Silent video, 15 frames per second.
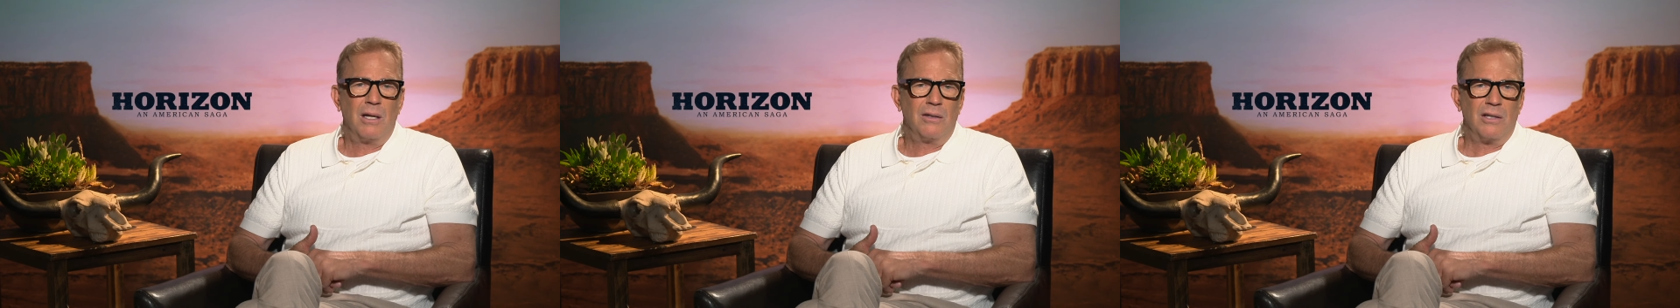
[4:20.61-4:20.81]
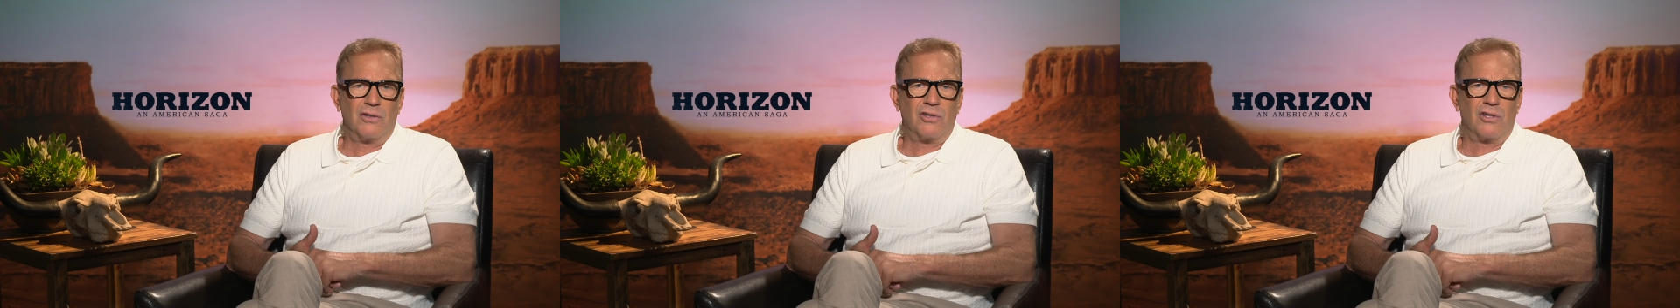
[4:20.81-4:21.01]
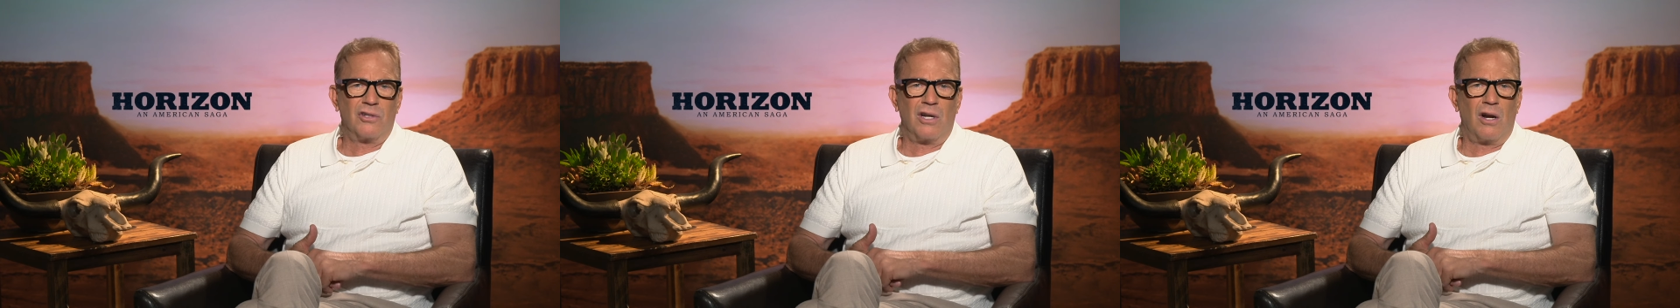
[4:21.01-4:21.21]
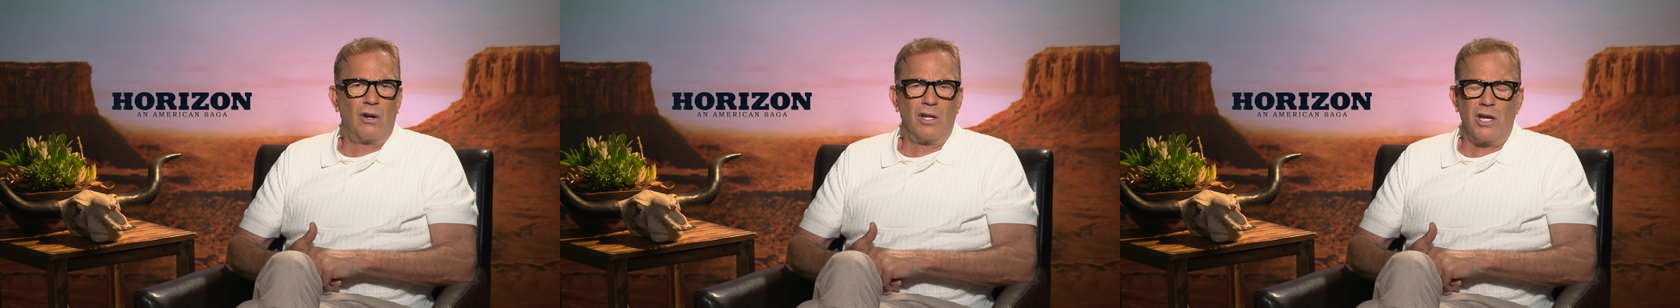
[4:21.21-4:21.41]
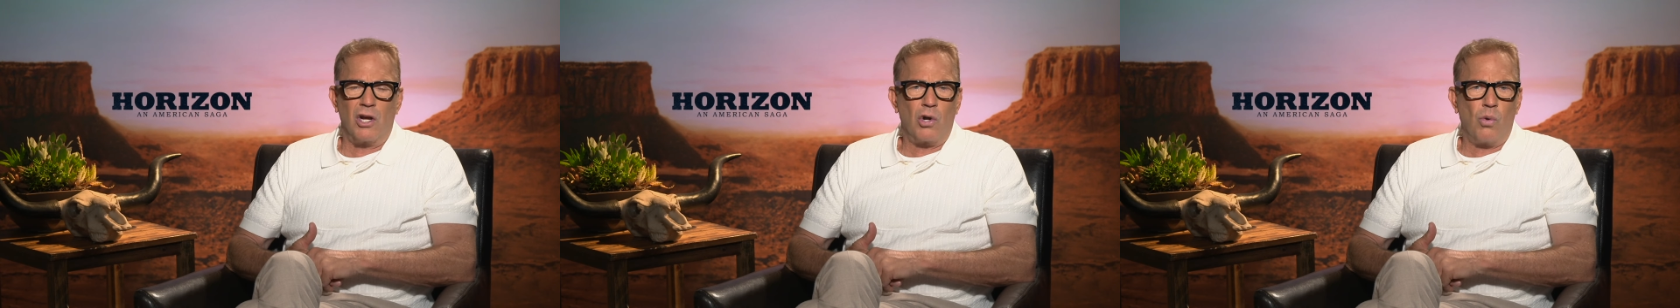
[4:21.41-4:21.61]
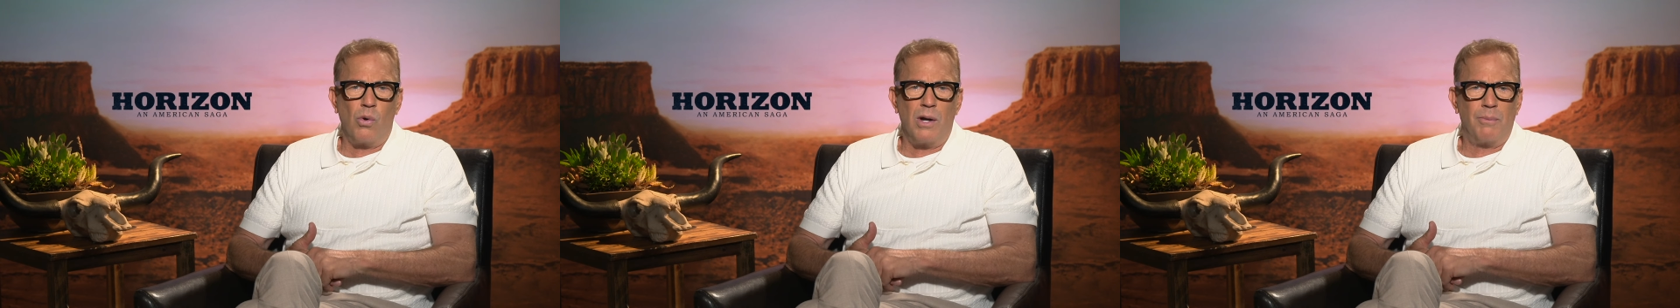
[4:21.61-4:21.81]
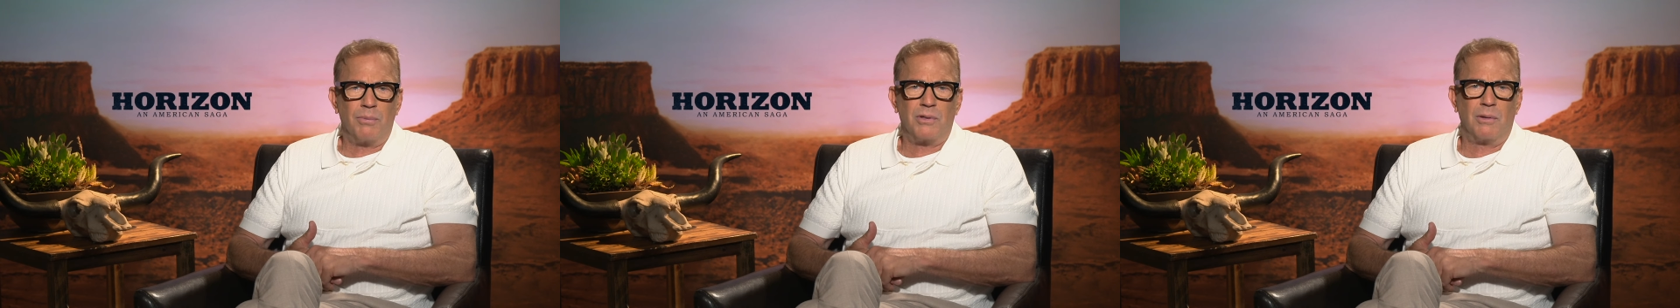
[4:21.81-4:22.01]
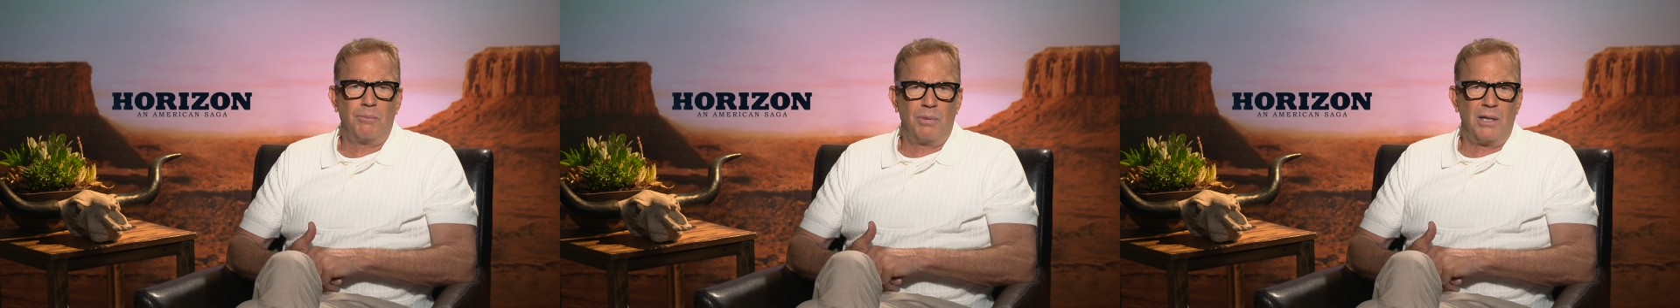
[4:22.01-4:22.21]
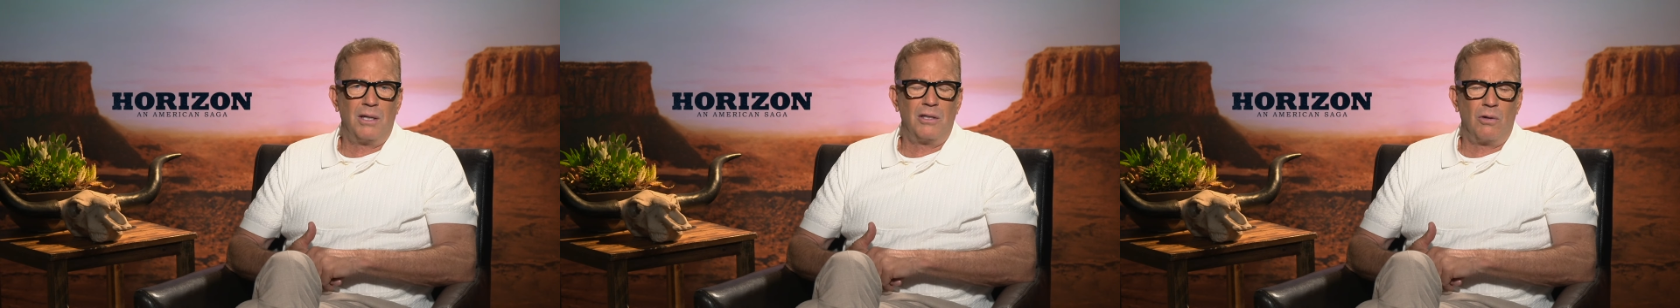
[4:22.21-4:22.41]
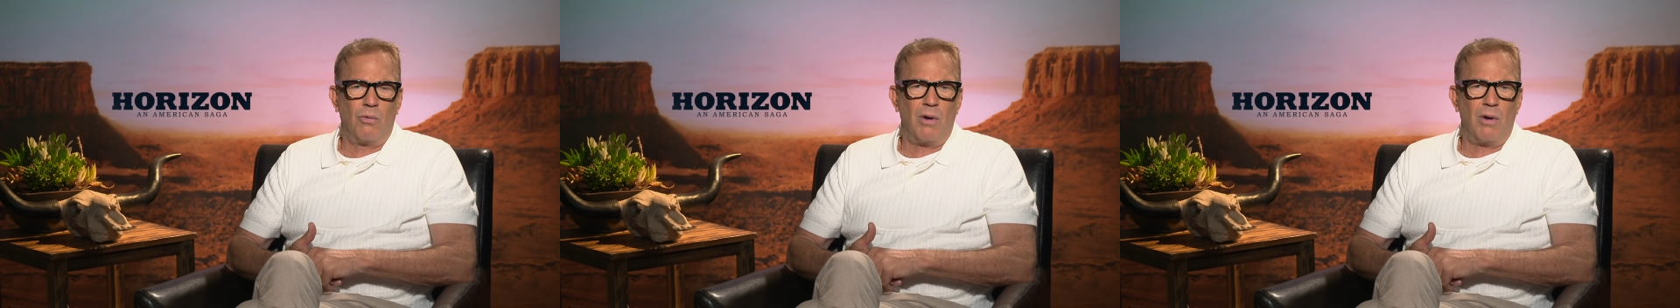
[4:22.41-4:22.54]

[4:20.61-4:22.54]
necessarily equipped to be in the